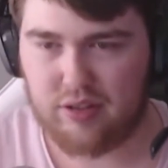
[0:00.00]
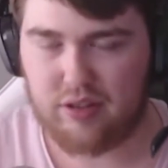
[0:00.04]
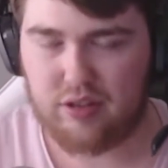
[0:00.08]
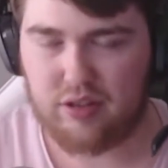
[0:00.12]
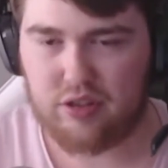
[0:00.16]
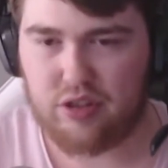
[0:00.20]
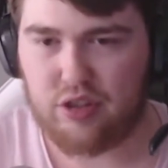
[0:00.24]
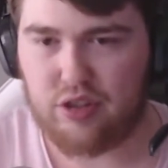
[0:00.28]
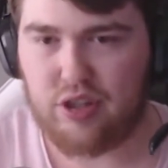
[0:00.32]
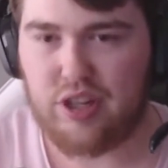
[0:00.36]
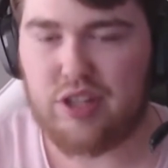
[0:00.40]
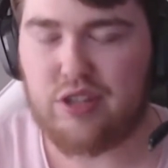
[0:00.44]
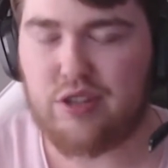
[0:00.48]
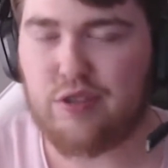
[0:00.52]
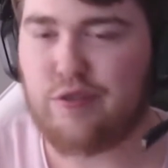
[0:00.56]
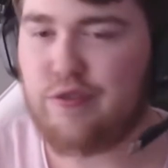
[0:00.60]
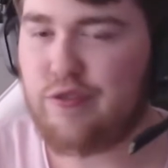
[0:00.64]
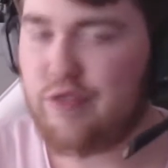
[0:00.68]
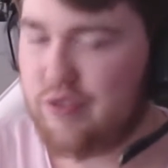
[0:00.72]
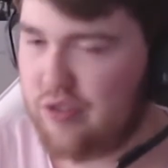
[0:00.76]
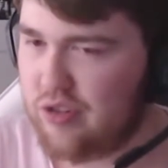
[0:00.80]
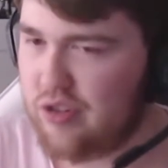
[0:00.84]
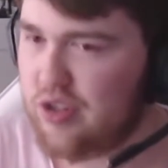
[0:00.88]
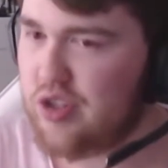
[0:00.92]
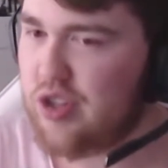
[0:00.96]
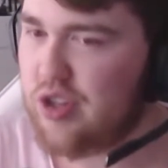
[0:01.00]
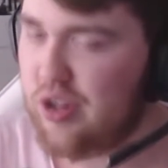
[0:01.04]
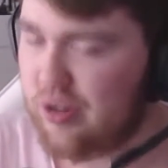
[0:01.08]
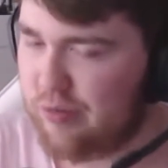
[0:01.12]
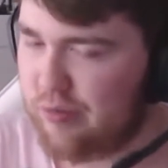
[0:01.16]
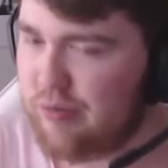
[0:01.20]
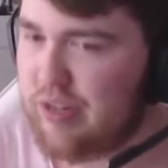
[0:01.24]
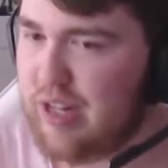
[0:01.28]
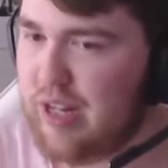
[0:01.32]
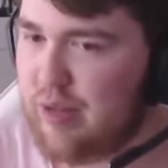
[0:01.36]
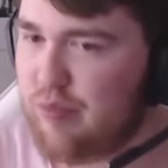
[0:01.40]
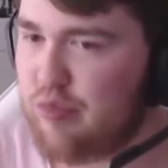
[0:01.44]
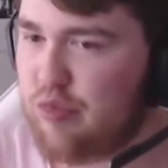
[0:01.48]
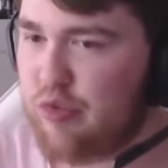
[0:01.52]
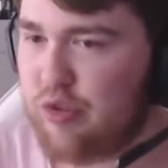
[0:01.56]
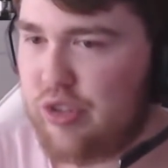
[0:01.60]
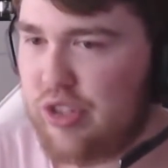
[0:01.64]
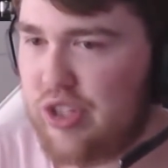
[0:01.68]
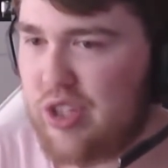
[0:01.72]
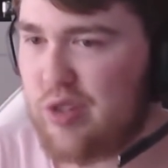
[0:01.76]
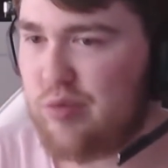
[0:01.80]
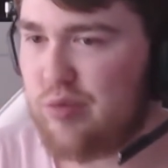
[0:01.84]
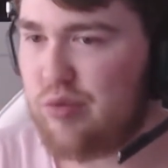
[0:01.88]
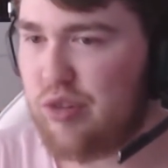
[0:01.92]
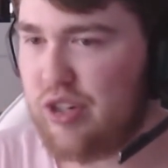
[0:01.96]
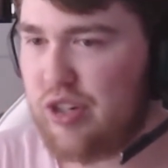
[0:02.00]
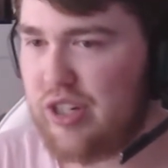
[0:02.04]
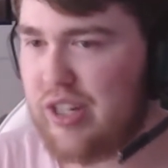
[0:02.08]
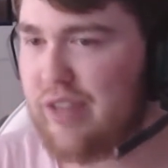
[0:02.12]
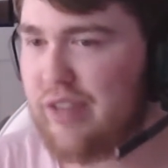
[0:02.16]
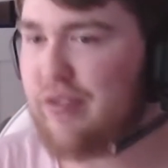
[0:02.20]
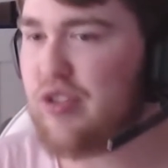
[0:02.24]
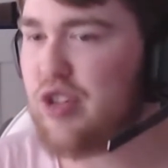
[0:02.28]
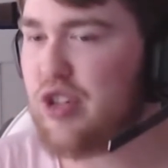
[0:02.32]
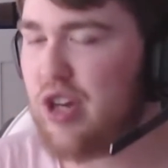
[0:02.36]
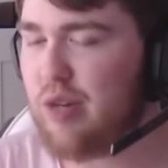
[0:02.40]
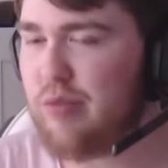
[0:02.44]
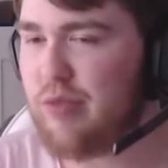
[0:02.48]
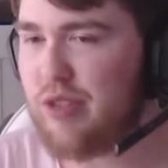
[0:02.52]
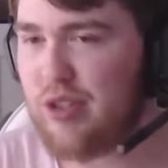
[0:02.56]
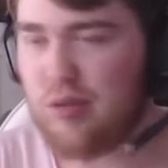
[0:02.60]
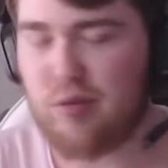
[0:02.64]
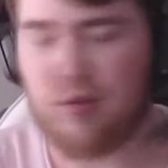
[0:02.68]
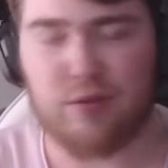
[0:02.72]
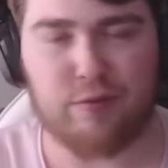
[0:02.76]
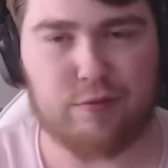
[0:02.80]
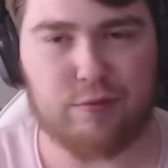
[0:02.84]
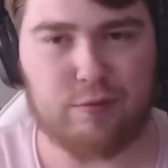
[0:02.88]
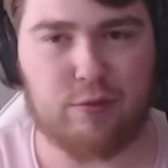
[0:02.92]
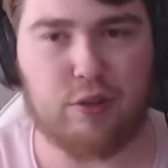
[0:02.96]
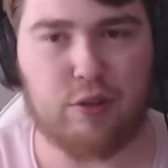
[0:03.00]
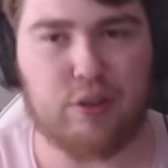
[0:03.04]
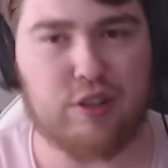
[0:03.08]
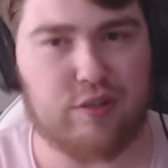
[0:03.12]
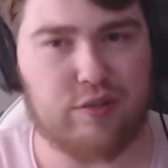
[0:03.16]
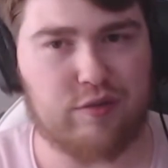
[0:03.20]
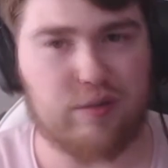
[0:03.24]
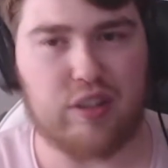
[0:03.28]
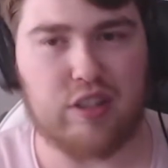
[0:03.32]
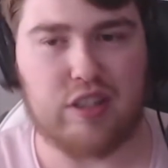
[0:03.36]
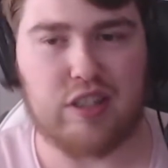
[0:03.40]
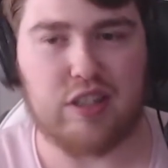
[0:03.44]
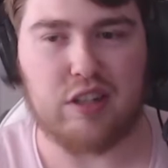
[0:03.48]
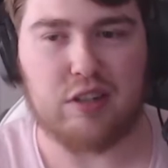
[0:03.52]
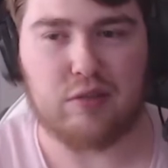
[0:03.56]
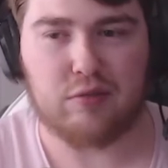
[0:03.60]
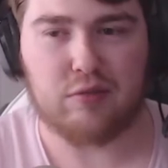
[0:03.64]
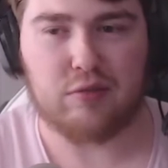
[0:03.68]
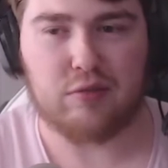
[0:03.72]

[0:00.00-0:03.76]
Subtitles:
You need to start remembering this, Riley, every time you do a bloody video.